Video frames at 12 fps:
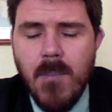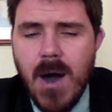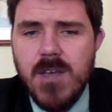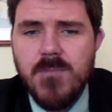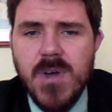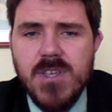
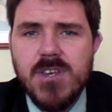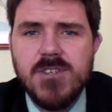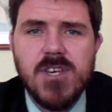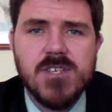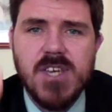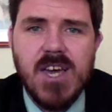my opinion
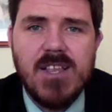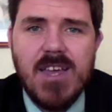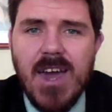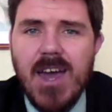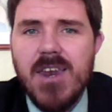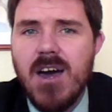is this:
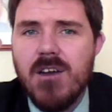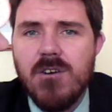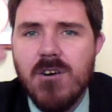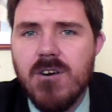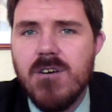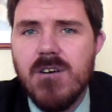it
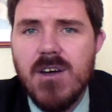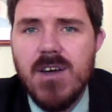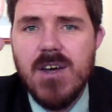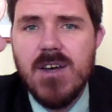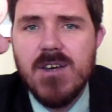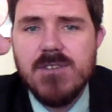cannot hurt
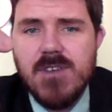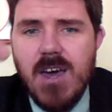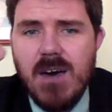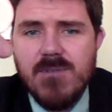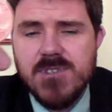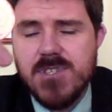to
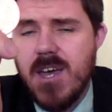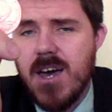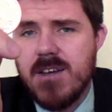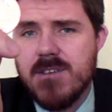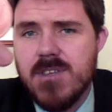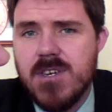have a
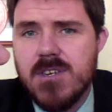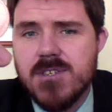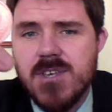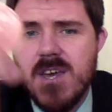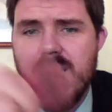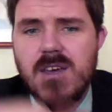stack of
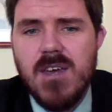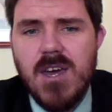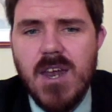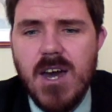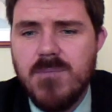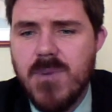these.
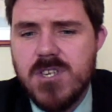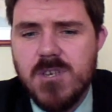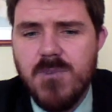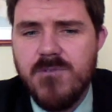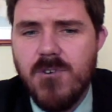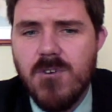And I'd
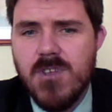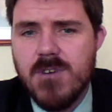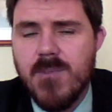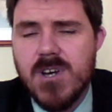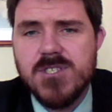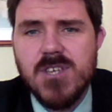mentioned before
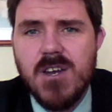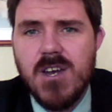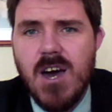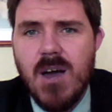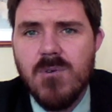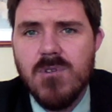that my son
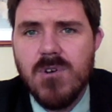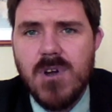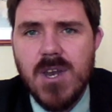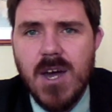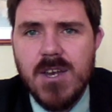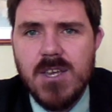and I were
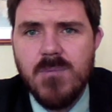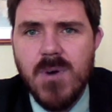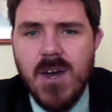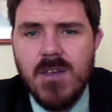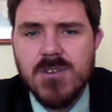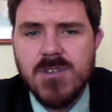looking on
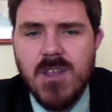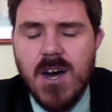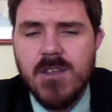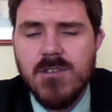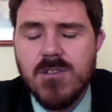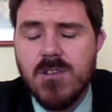eBay. There's a
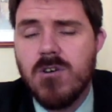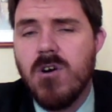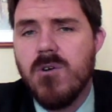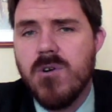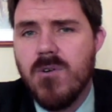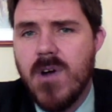lot of the
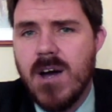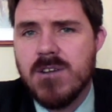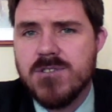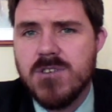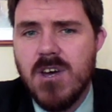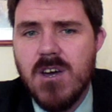Coda
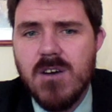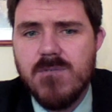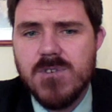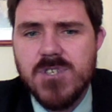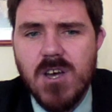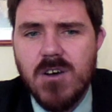rounds
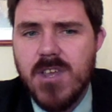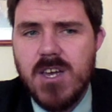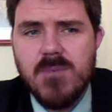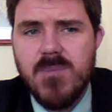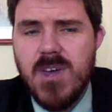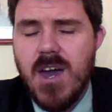for sale, and
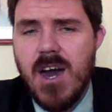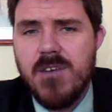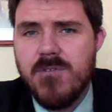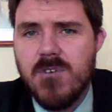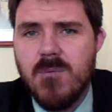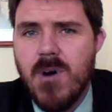they can be
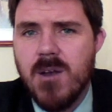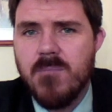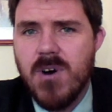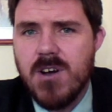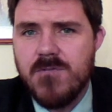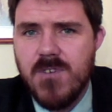had for about
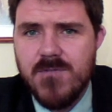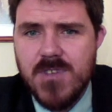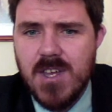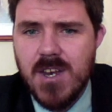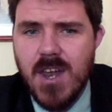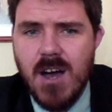
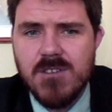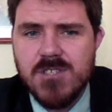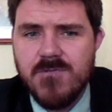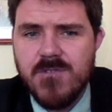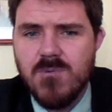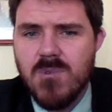$1.15 an ounce
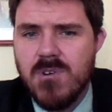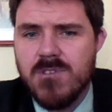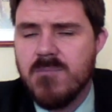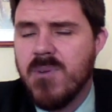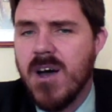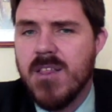if you're willing
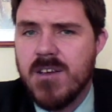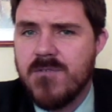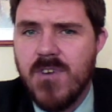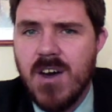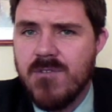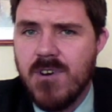to buy like
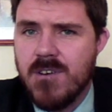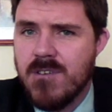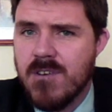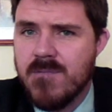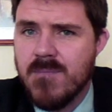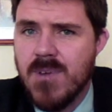500 of
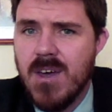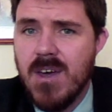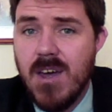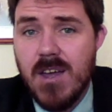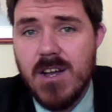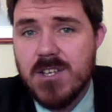them,
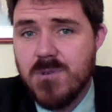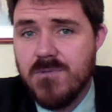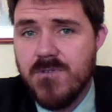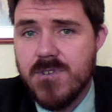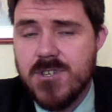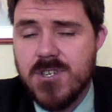and that's with
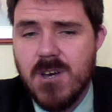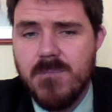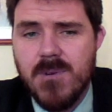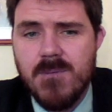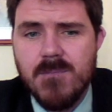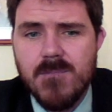free
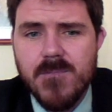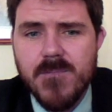shipping.